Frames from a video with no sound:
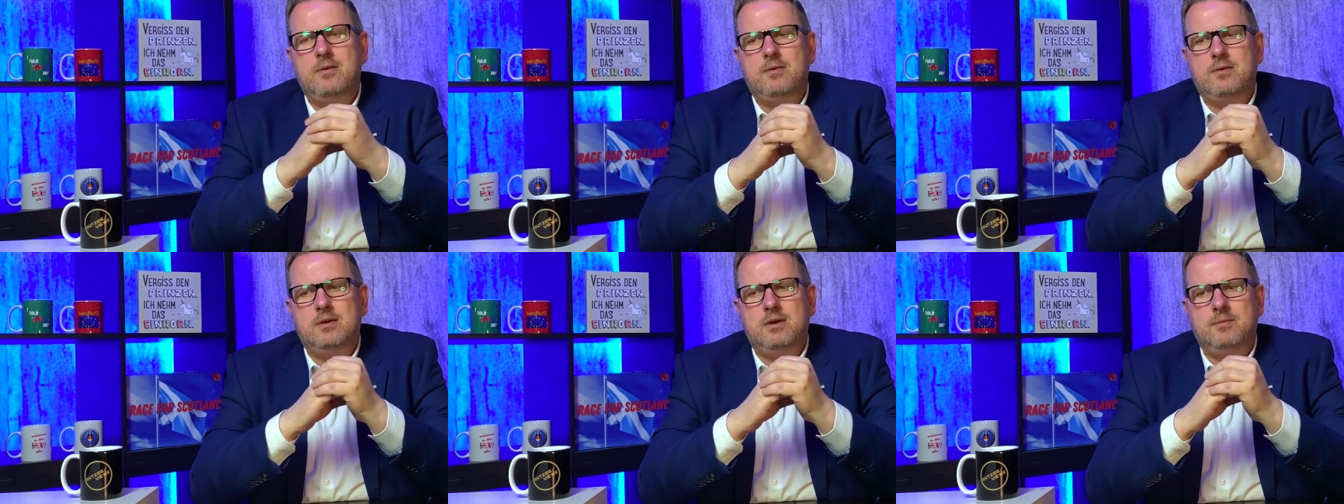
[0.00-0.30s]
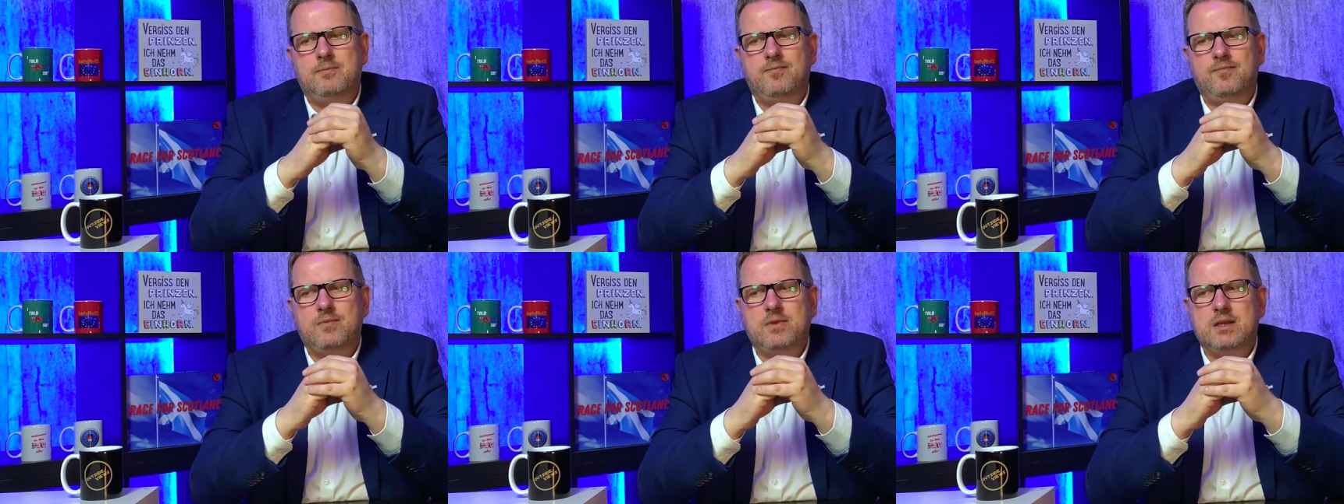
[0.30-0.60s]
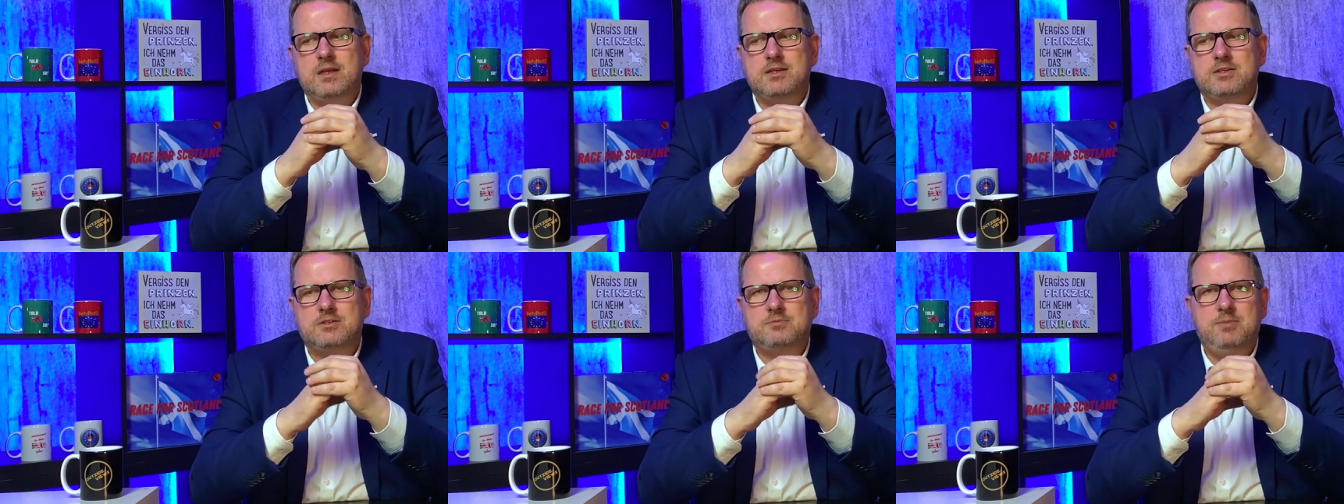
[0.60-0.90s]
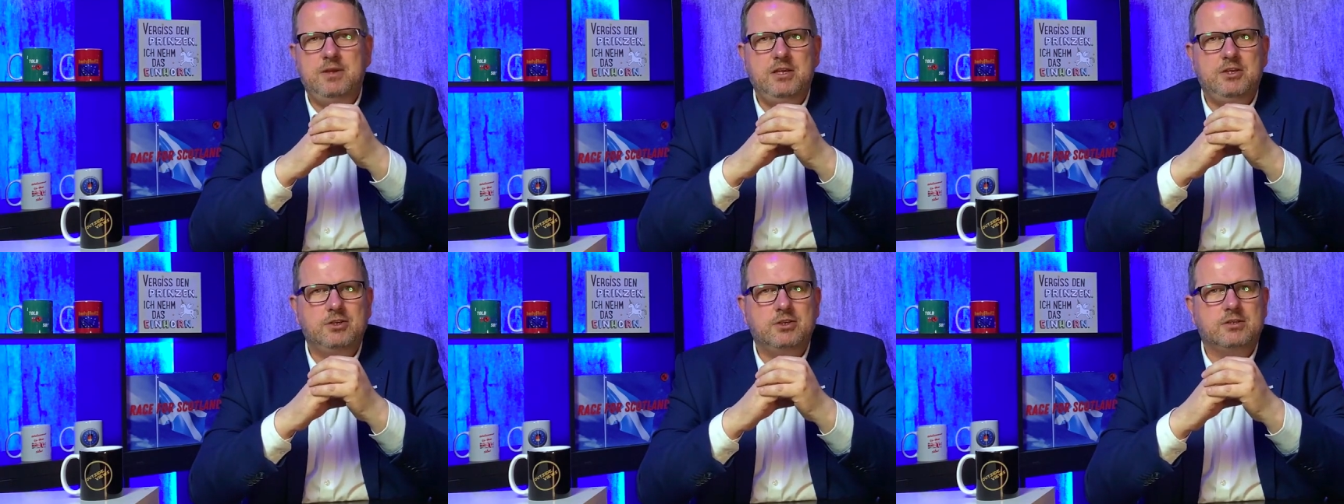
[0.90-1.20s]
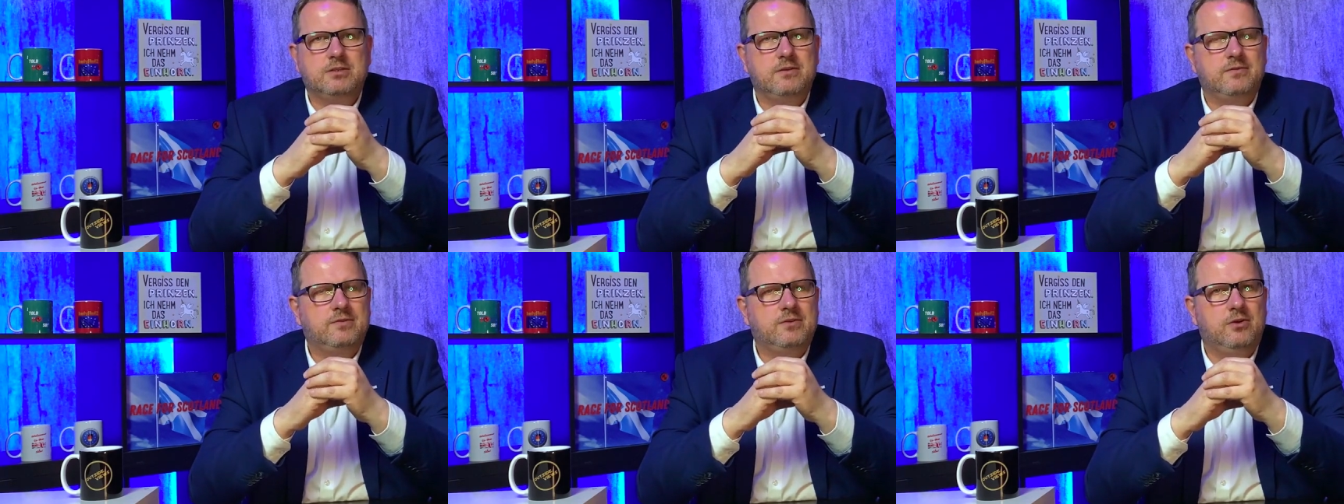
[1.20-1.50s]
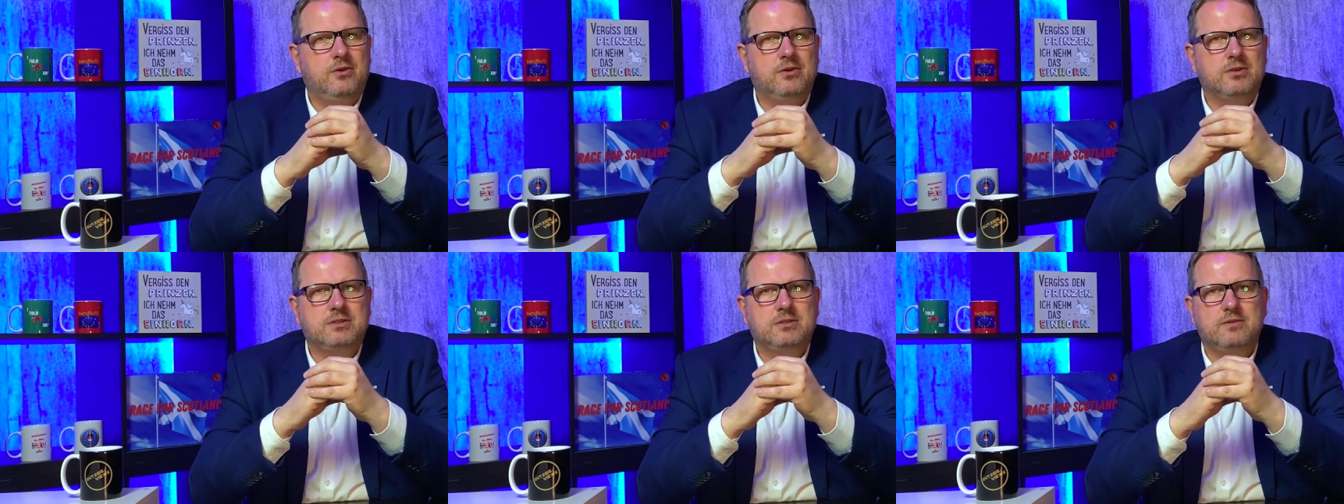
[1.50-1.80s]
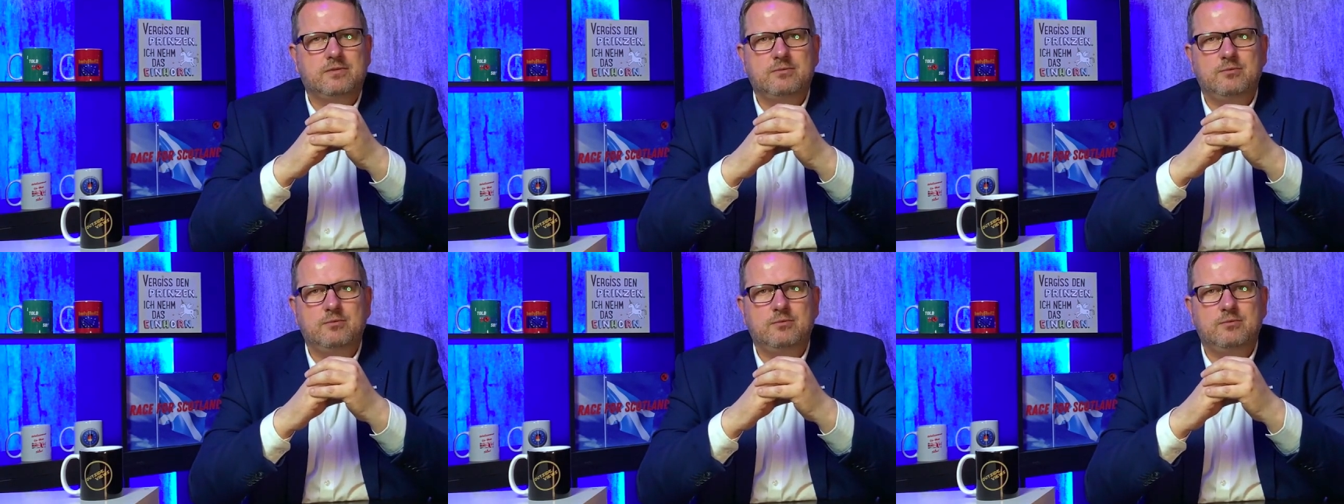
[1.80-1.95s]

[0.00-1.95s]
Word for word: um, speeches of talks of,